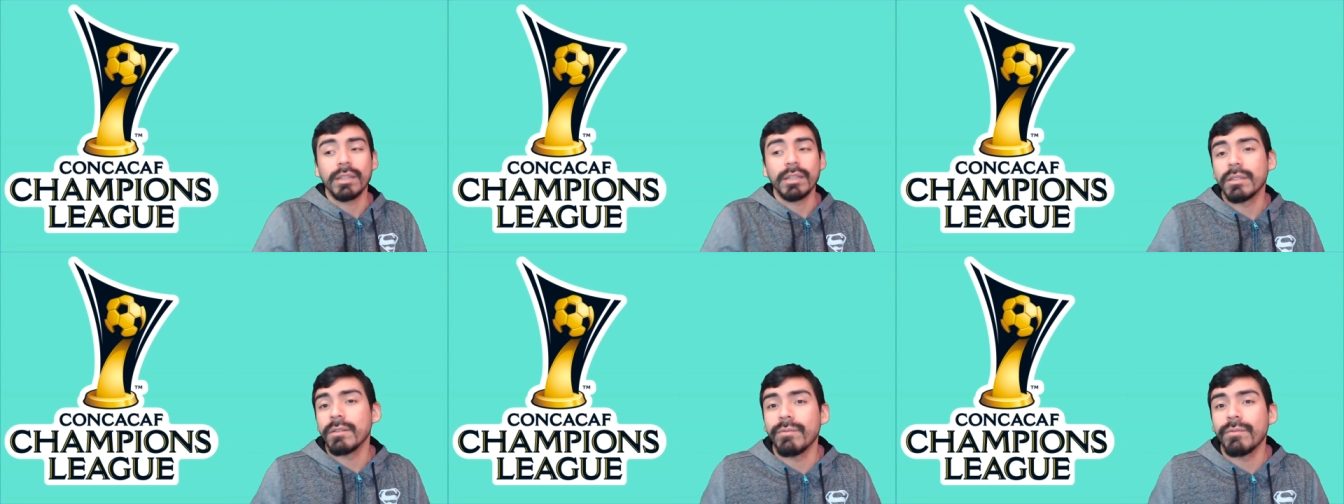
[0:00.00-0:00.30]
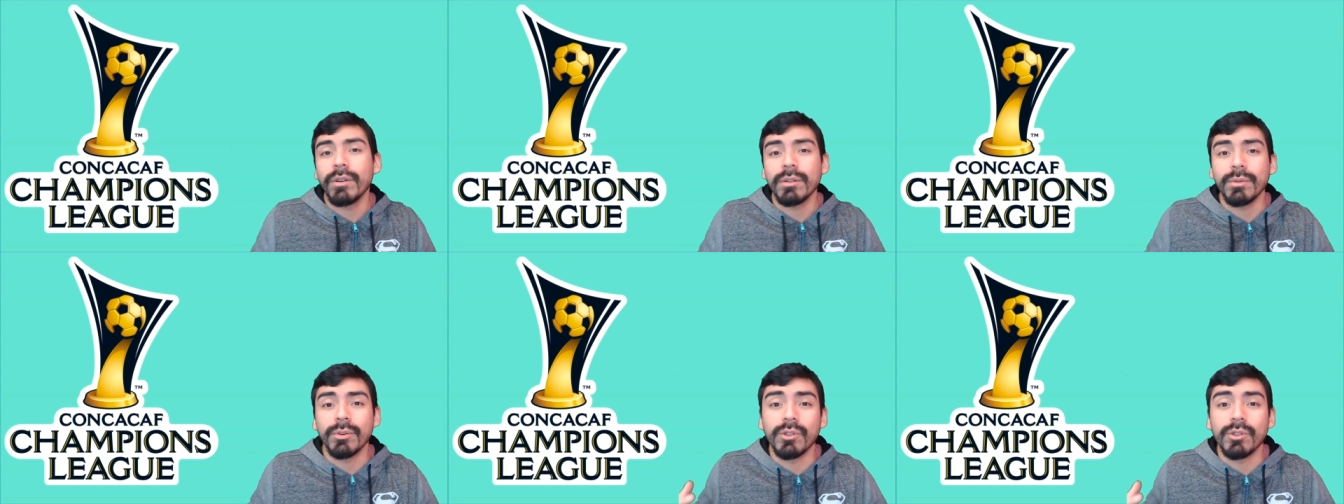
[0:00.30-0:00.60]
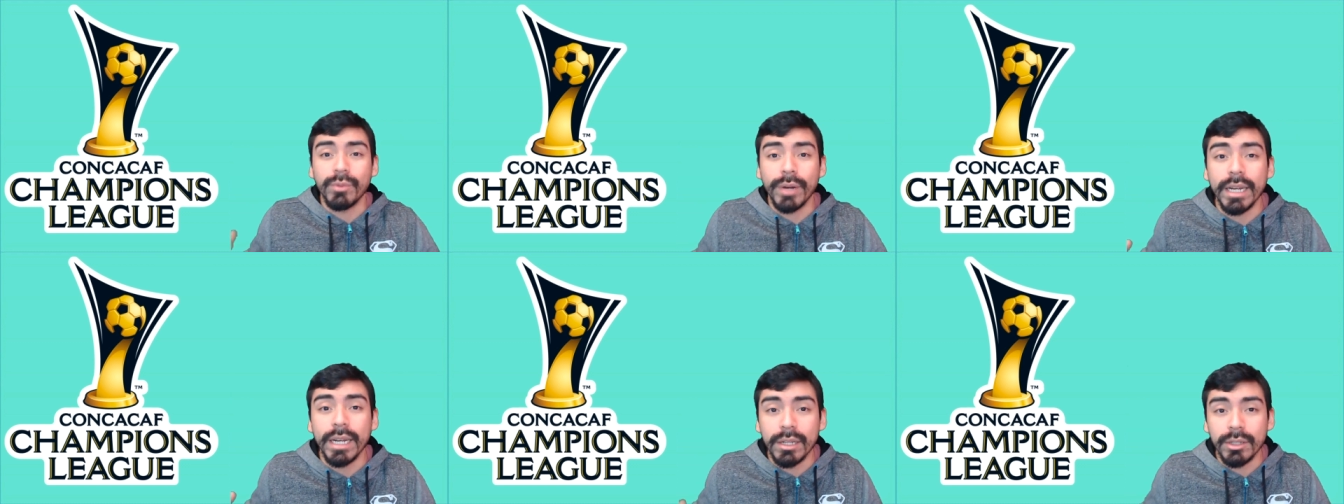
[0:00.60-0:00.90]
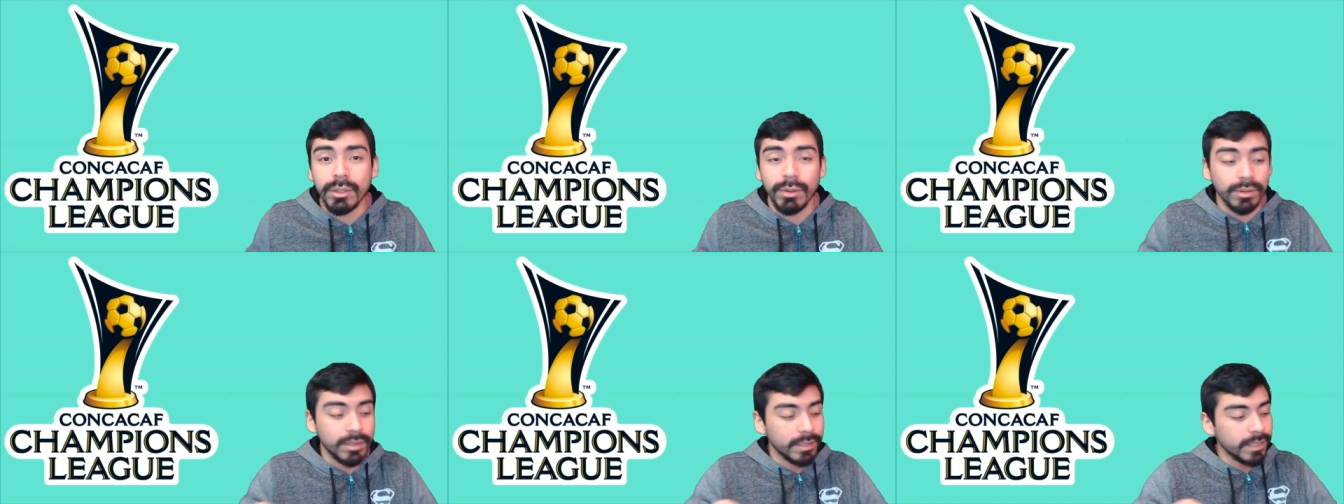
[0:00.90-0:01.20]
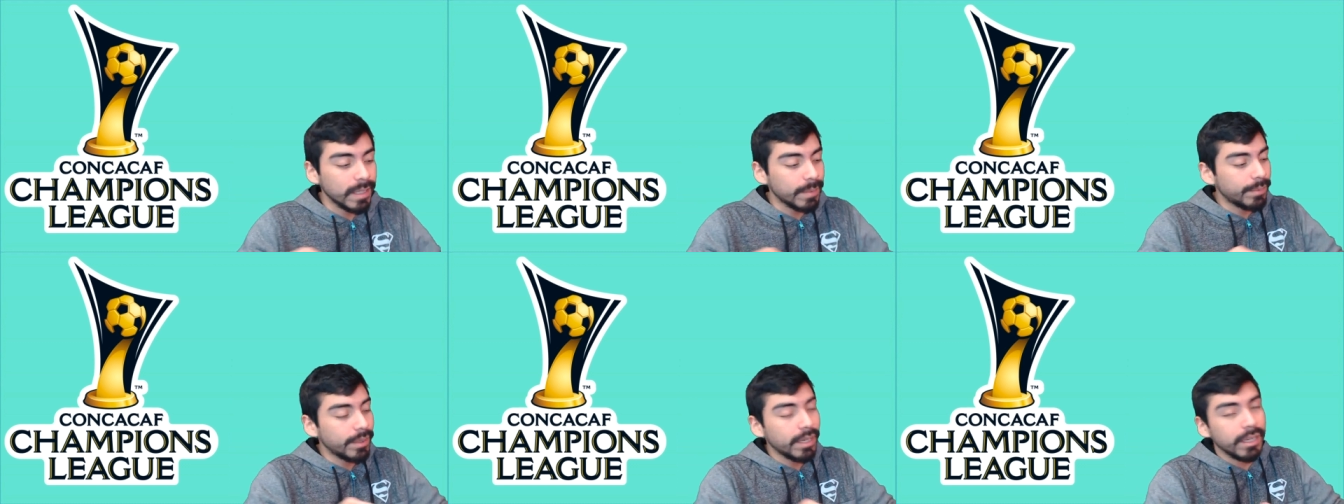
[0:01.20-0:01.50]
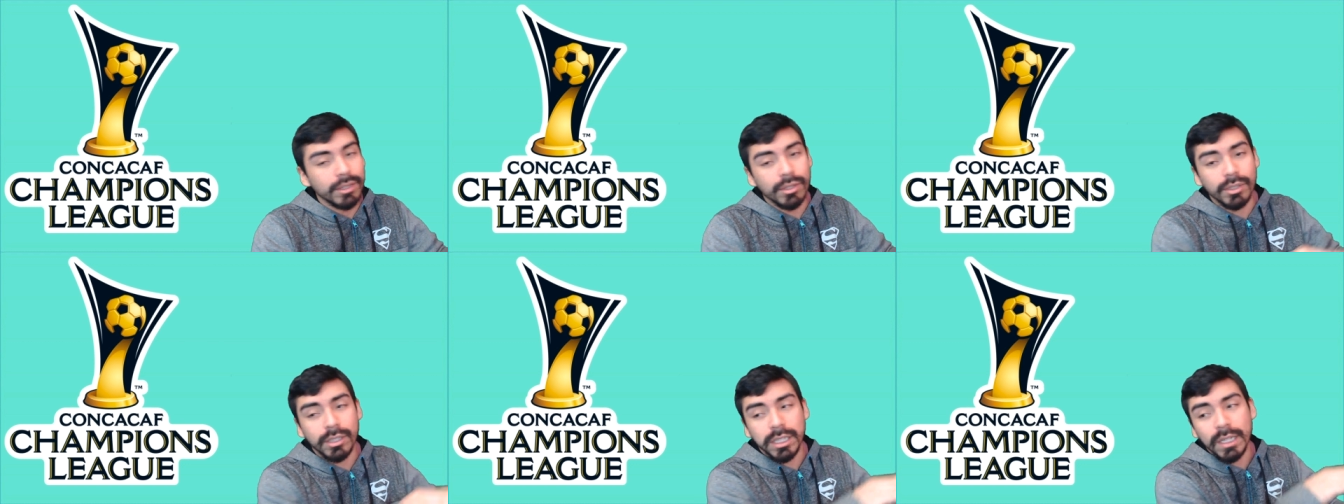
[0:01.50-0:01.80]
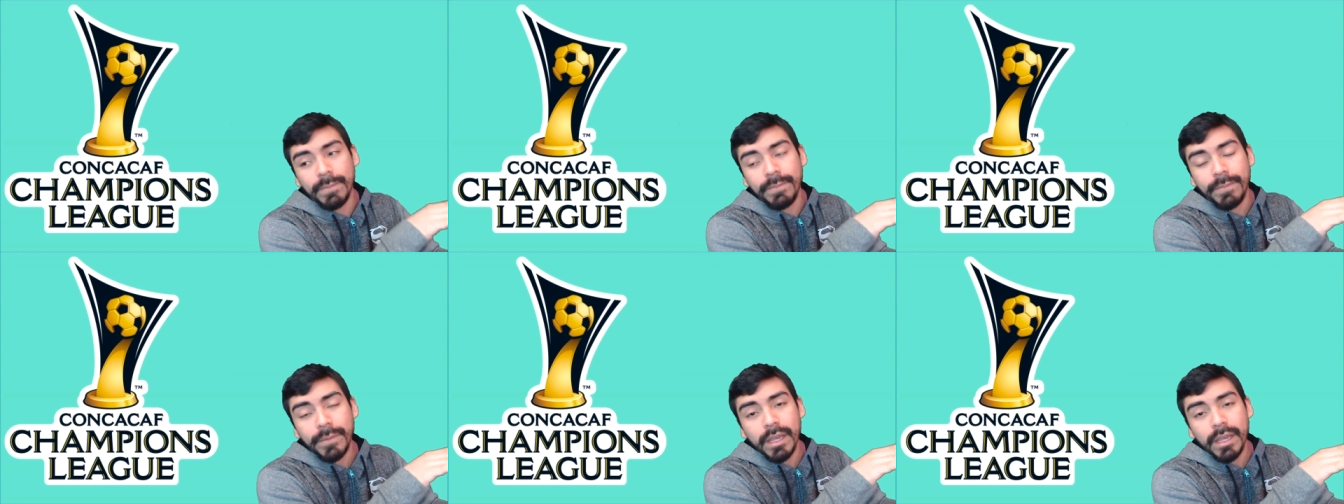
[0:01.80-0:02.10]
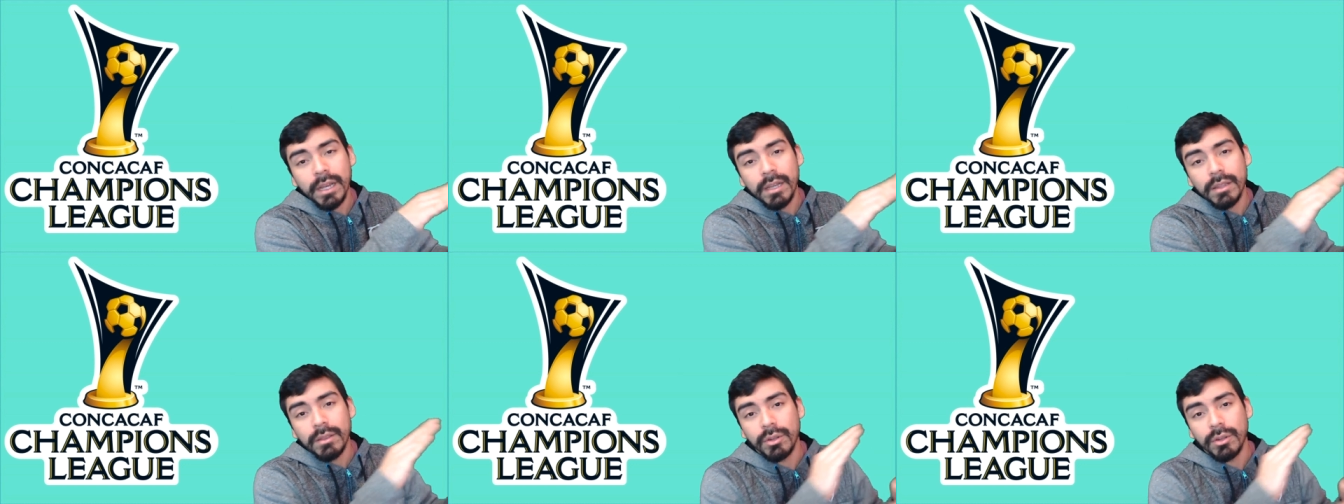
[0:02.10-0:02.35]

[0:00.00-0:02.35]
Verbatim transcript: and first of all, it's raining, so it's slippery. It slipped.